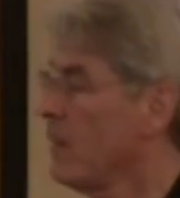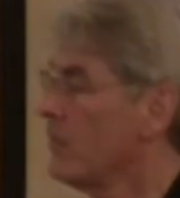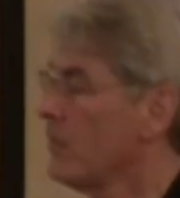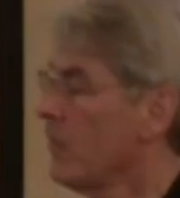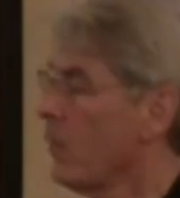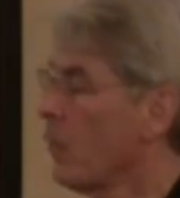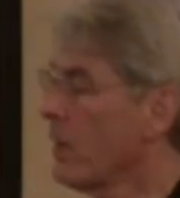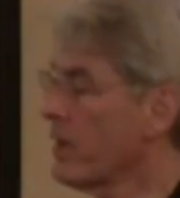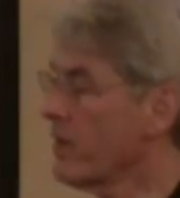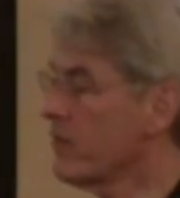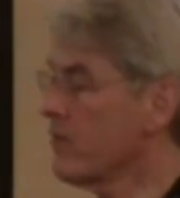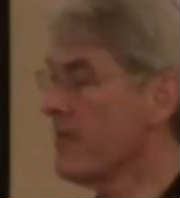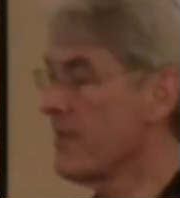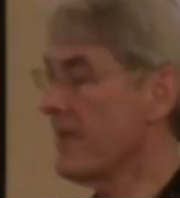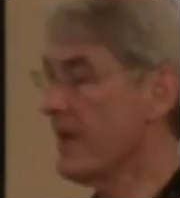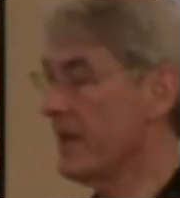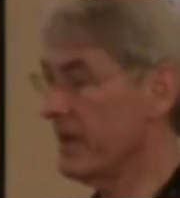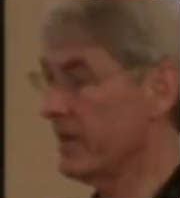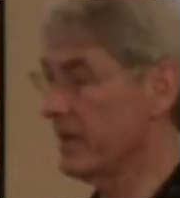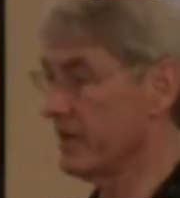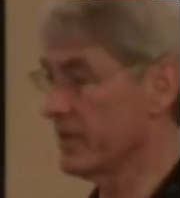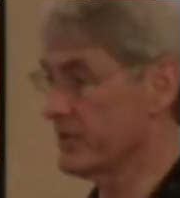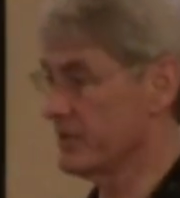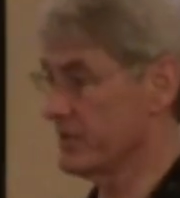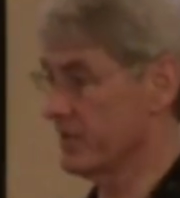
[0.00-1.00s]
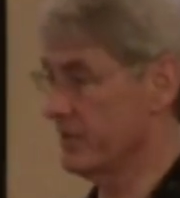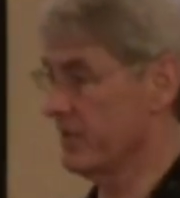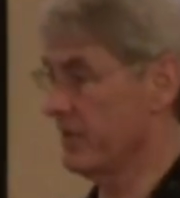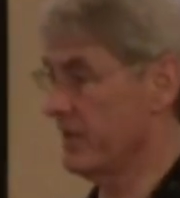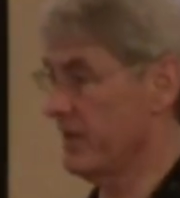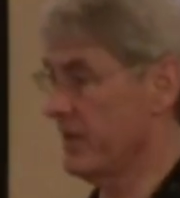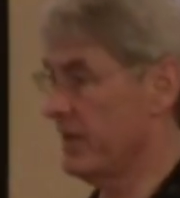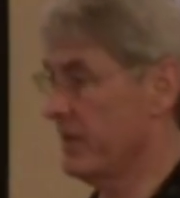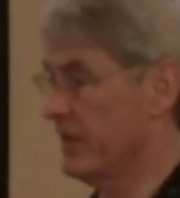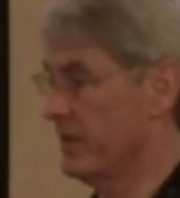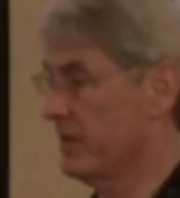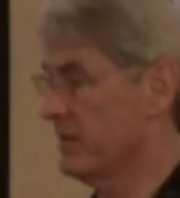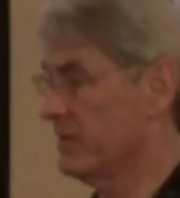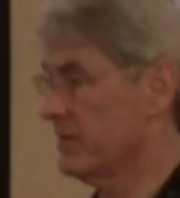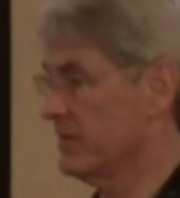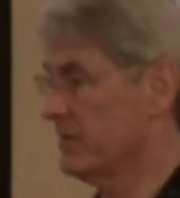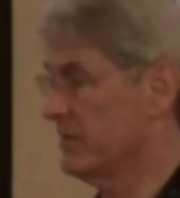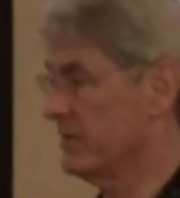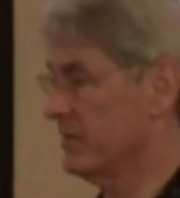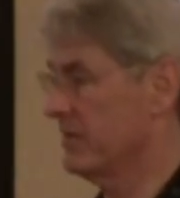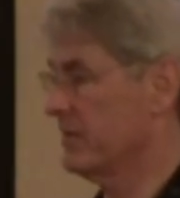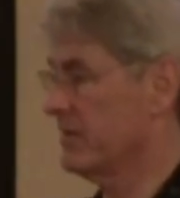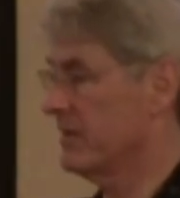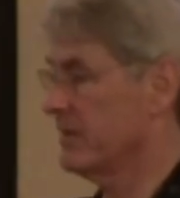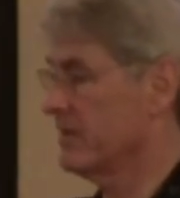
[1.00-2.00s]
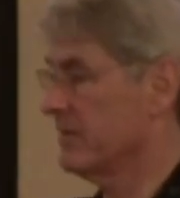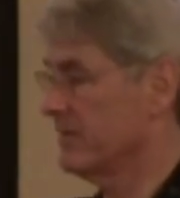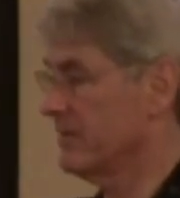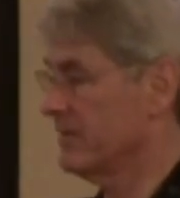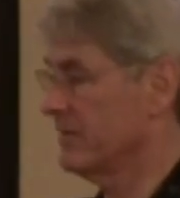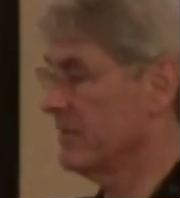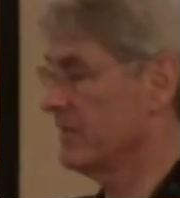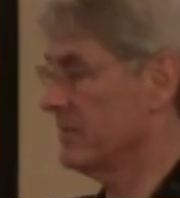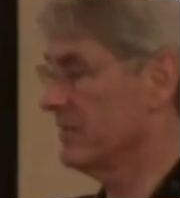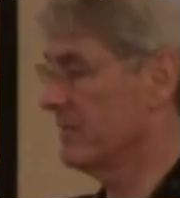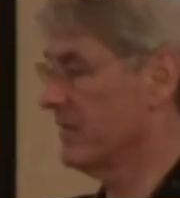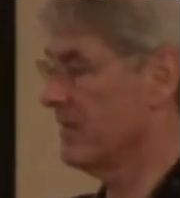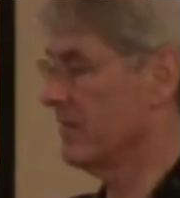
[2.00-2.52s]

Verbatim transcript: The one remaining issue, and um,